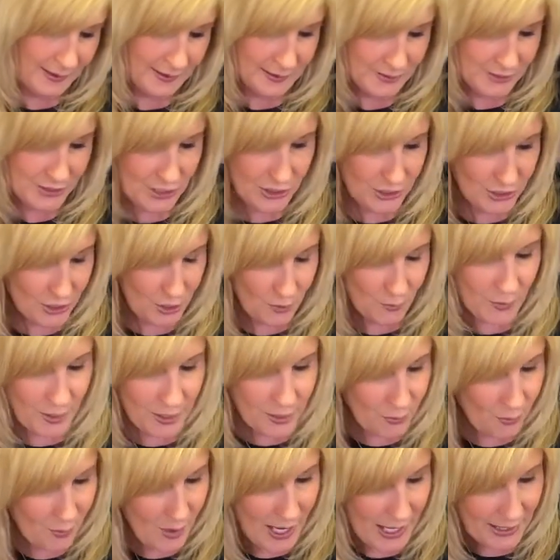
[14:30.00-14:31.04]
So you don't want
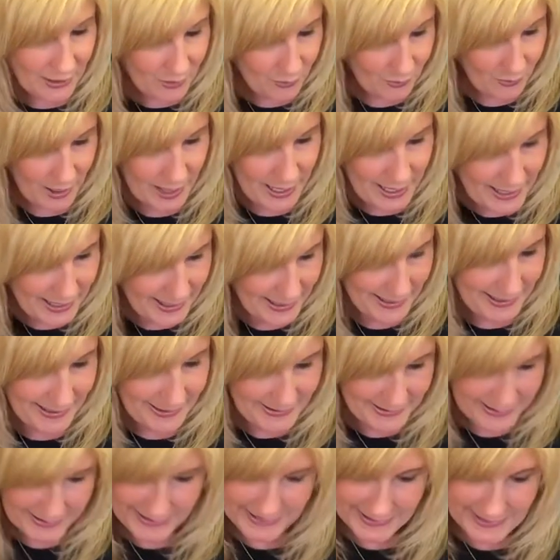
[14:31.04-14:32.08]
to walk
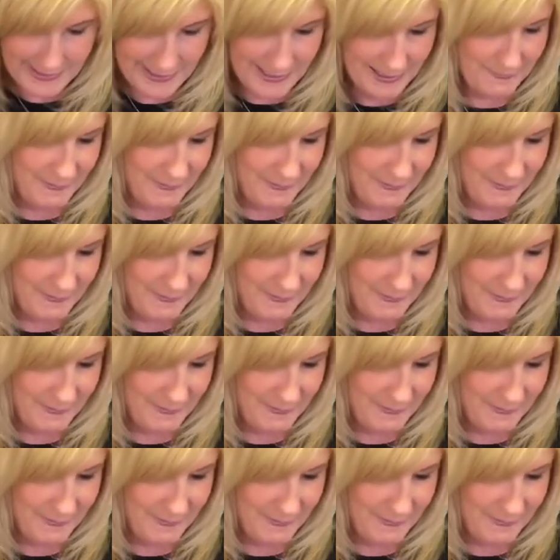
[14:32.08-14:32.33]
away, just keep